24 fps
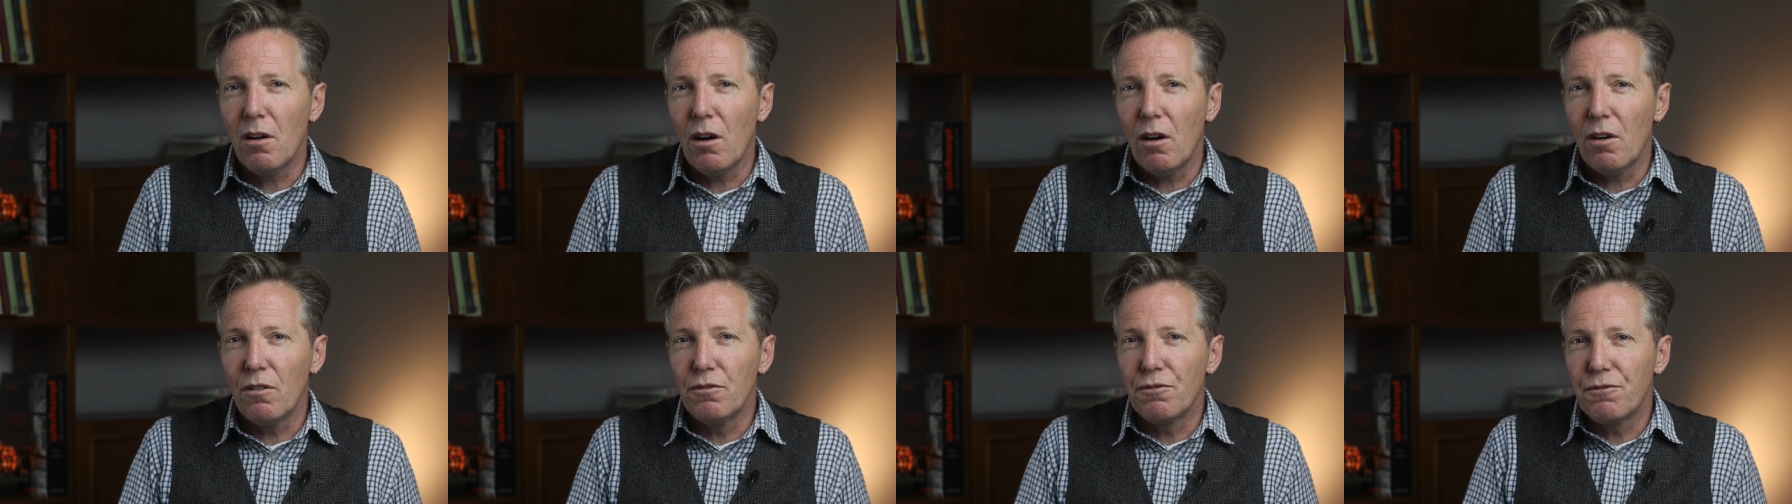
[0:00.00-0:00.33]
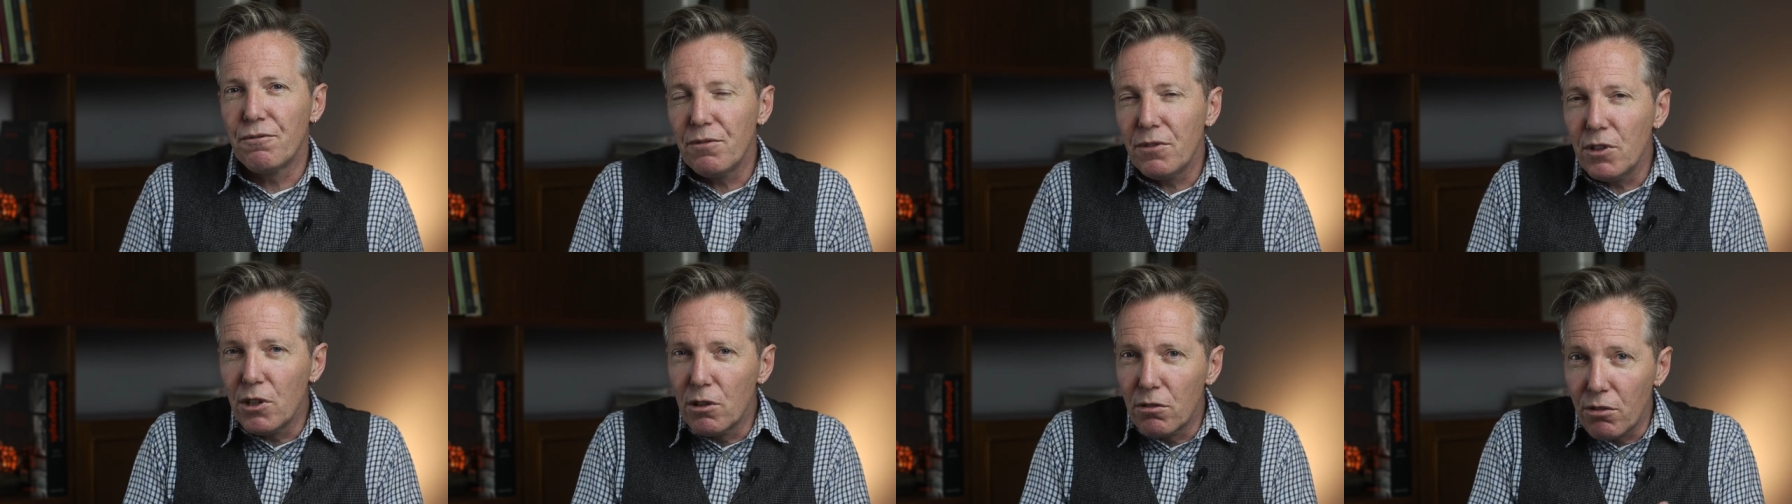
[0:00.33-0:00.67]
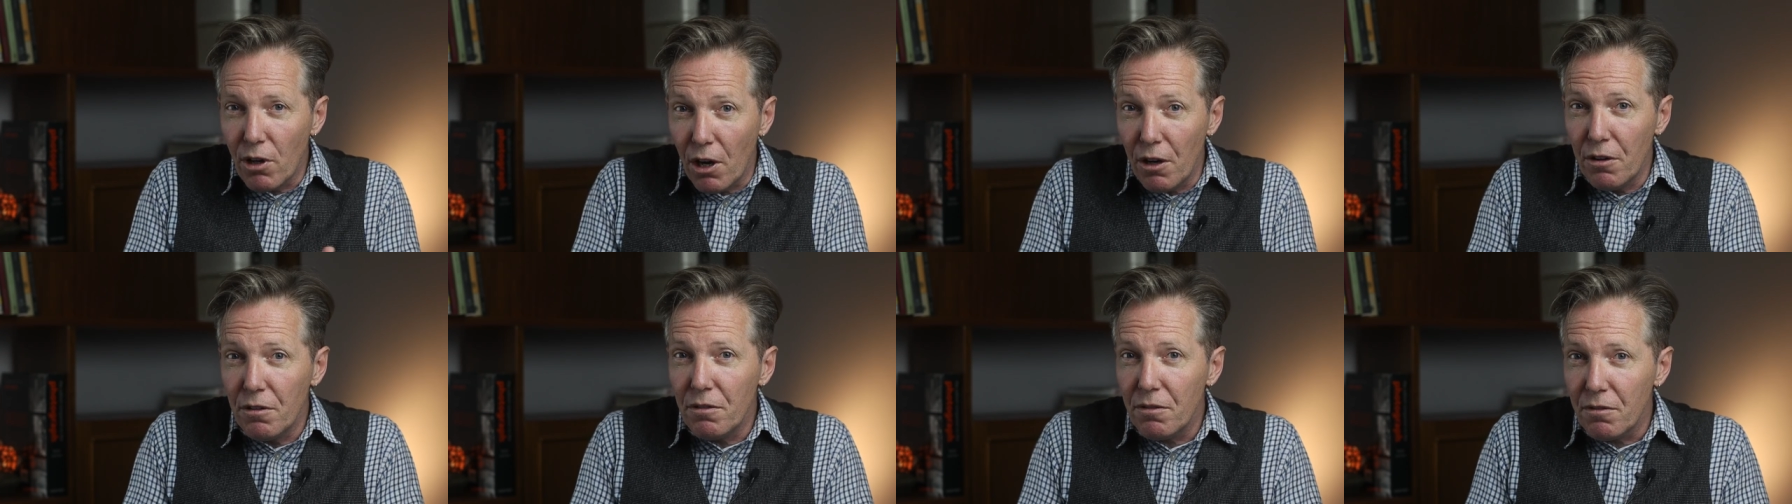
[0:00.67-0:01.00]
of
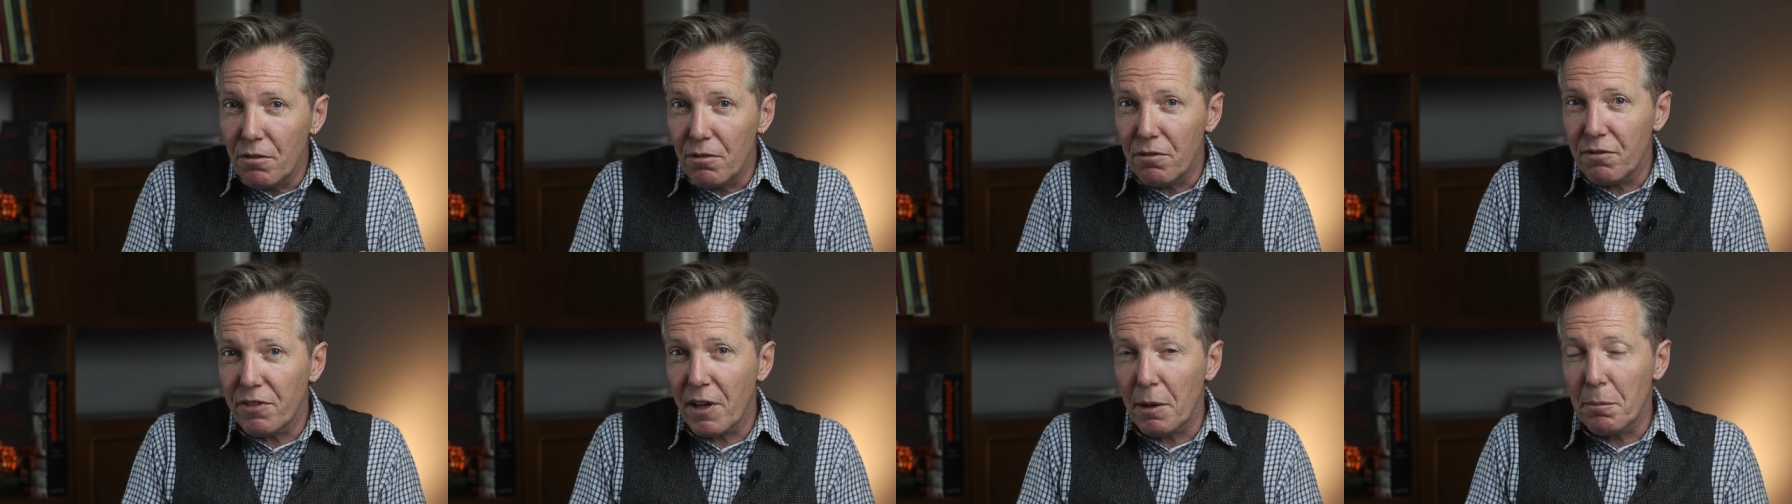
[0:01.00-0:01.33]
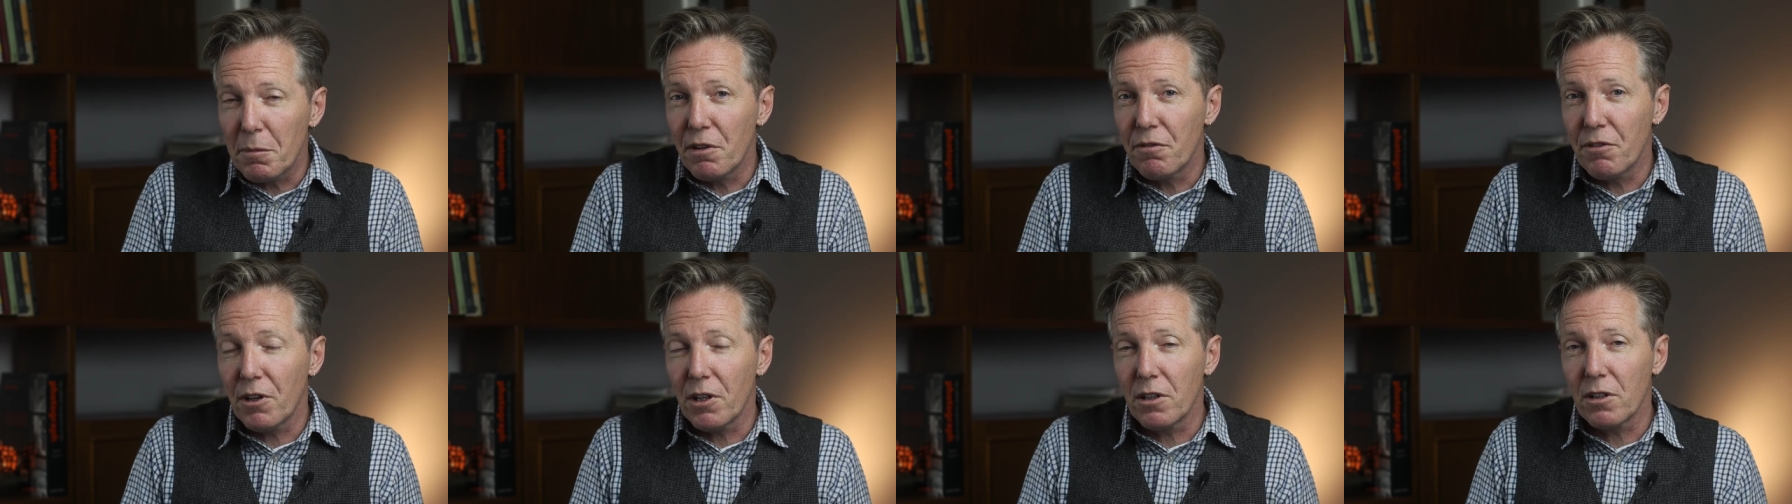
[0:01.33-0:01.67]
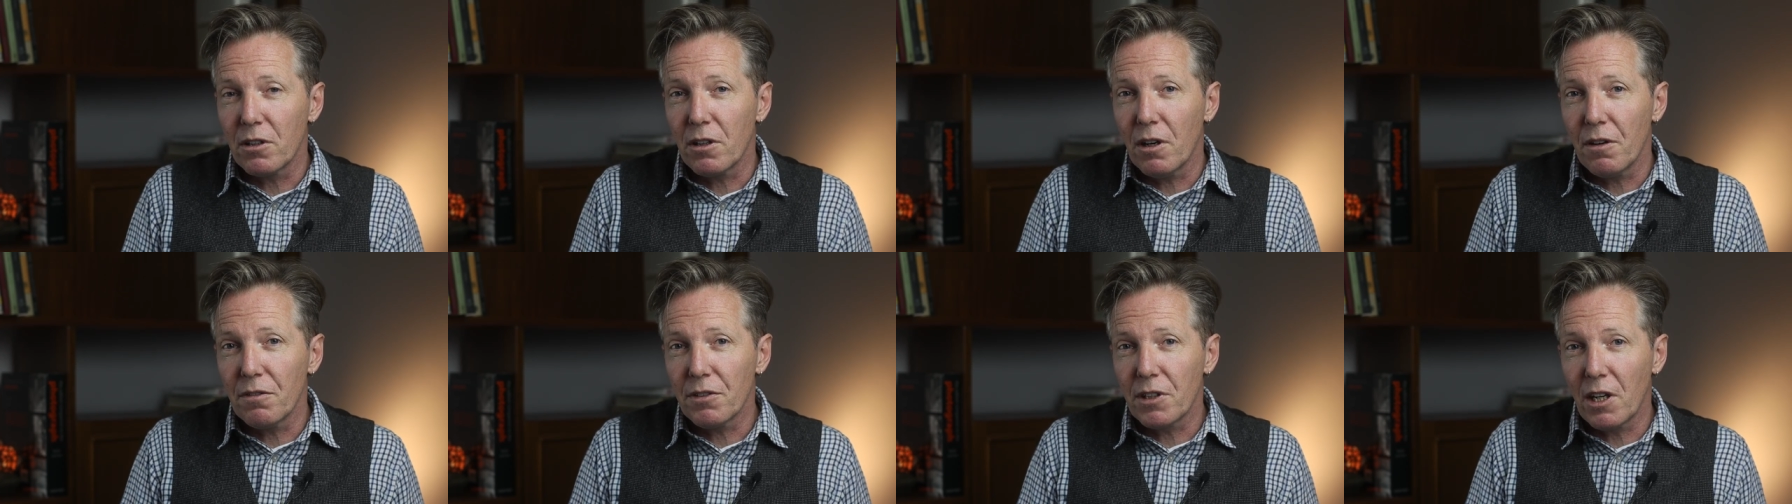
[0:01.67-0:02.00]
your own family
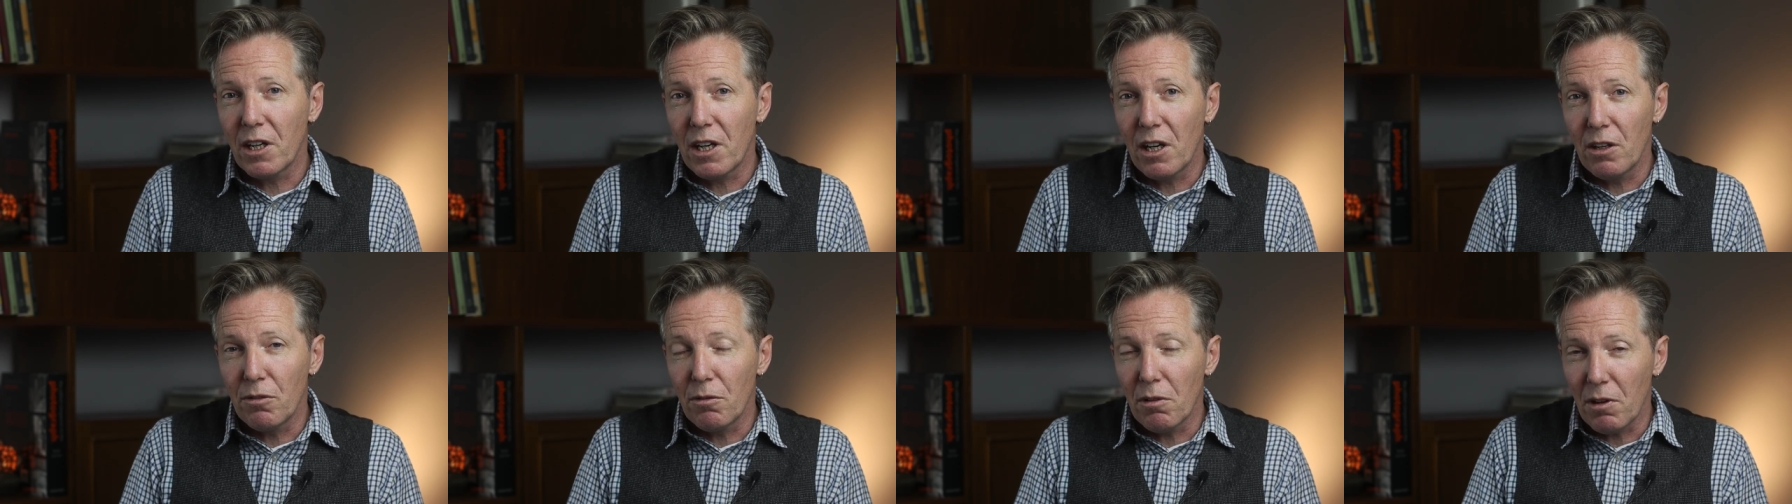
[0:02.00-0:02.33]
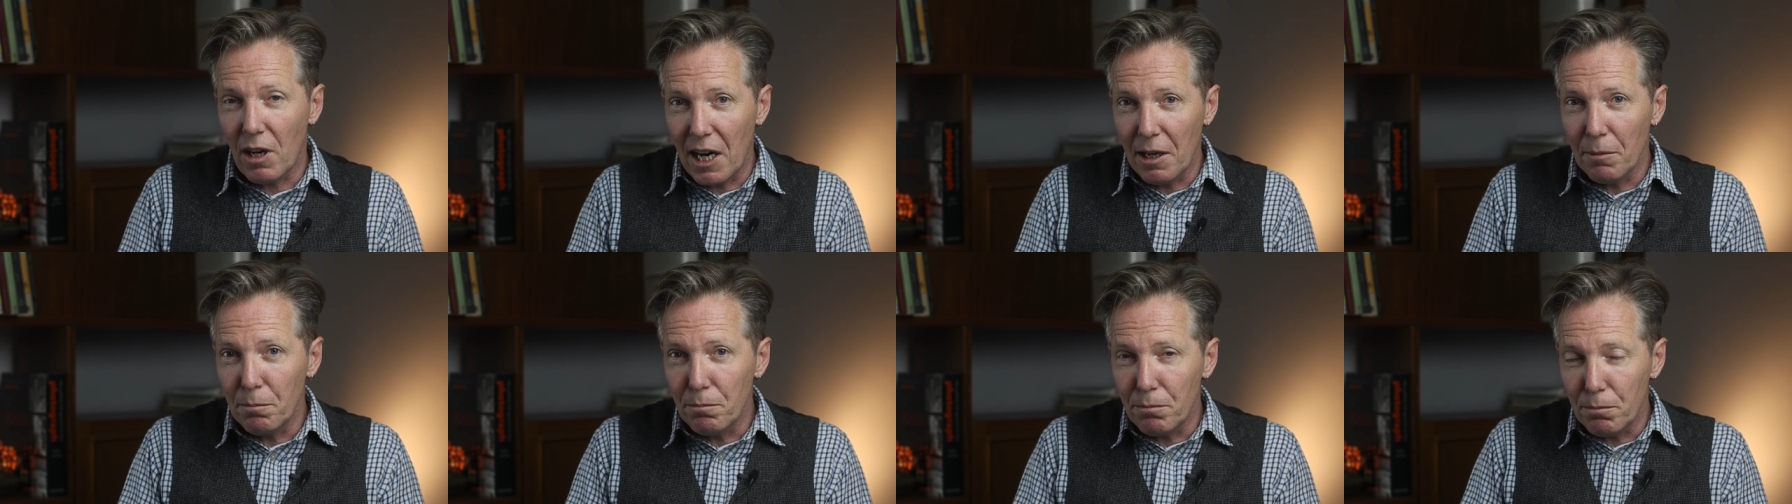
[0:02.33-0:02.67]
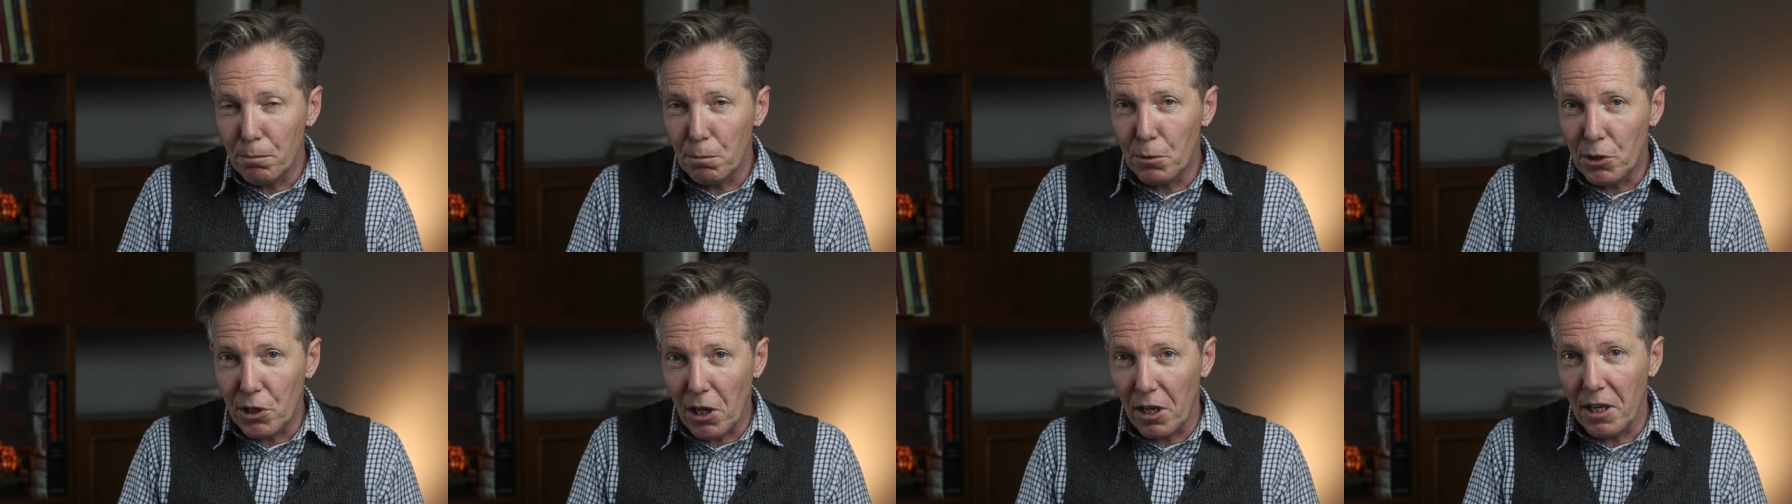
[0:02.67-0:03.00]
photographs, and I, I
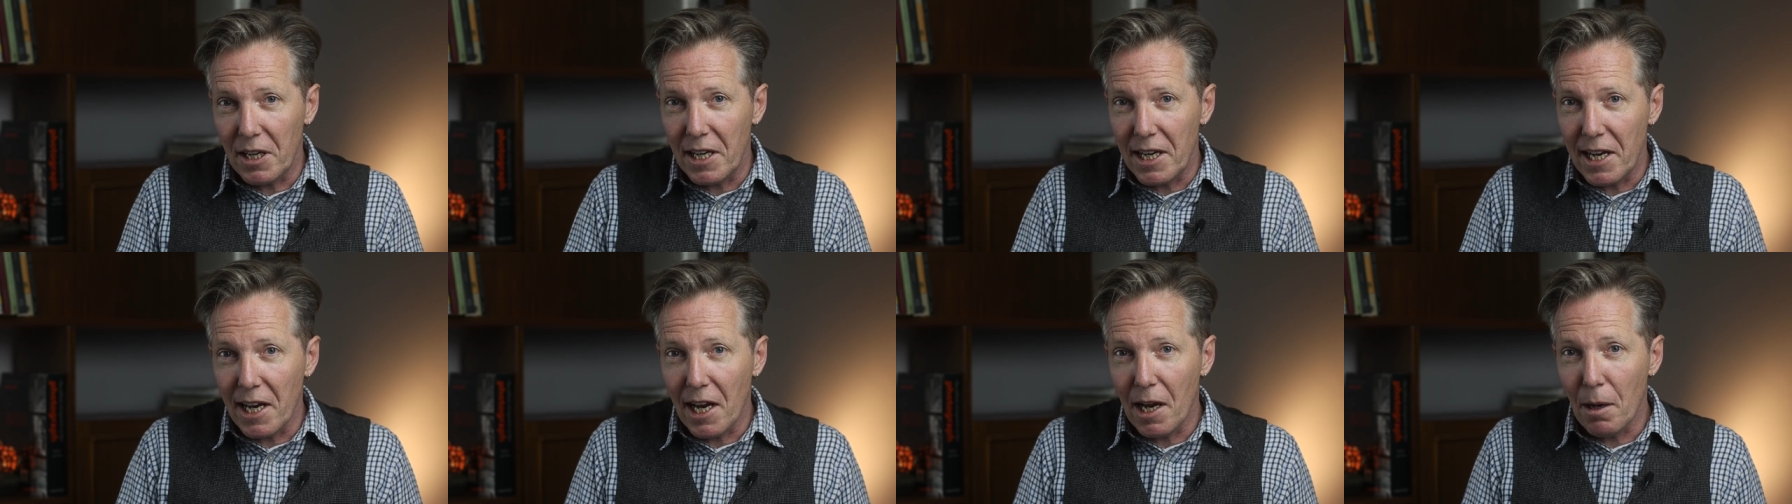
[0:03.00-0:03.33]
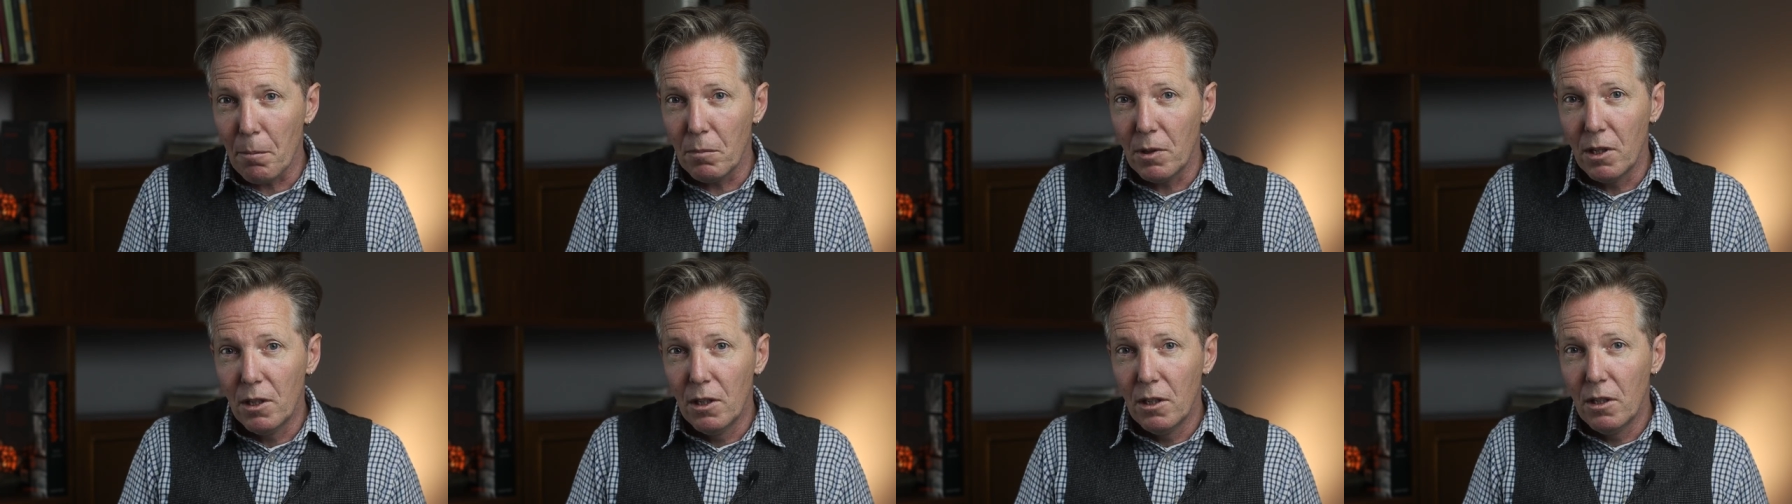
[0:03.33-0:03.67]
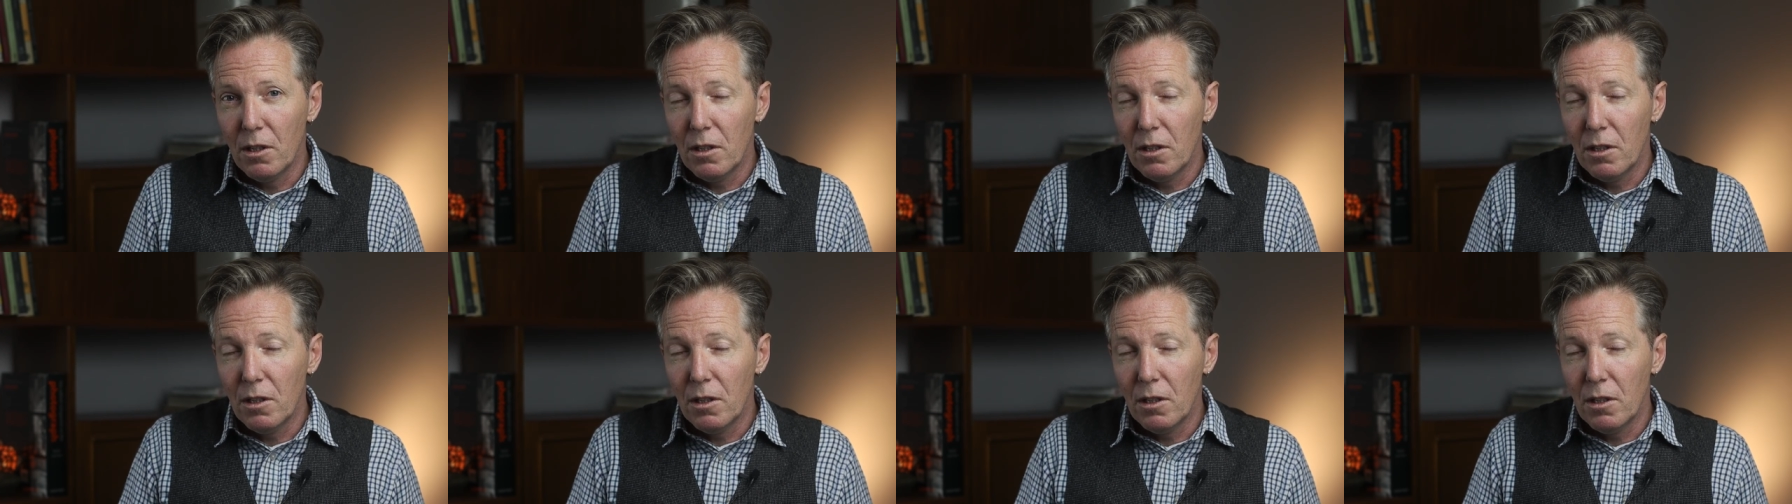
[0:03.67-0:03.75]
certainly am.